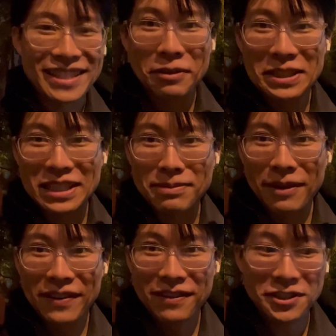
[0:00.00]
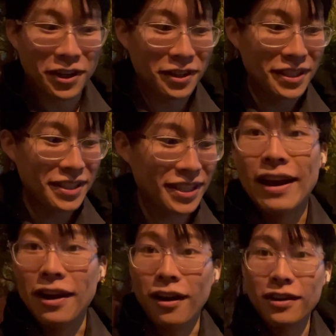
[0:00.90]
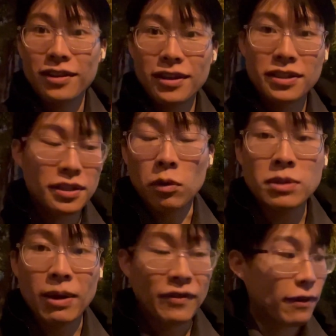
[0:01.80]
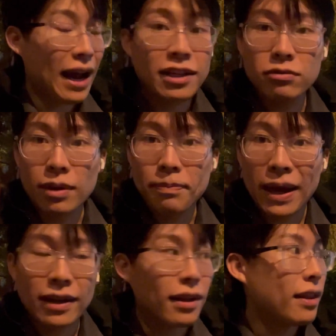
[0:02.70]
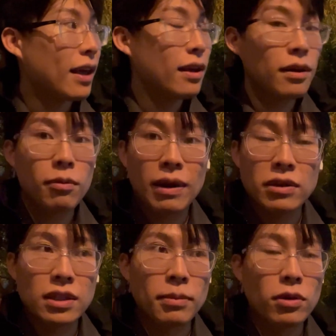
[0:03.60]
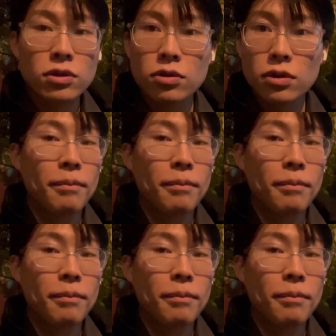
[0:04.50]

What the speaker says: Reese's is my favorite chocolate, and Häagen-Dazs was my favorite ice cream back in the day when I was in middle school,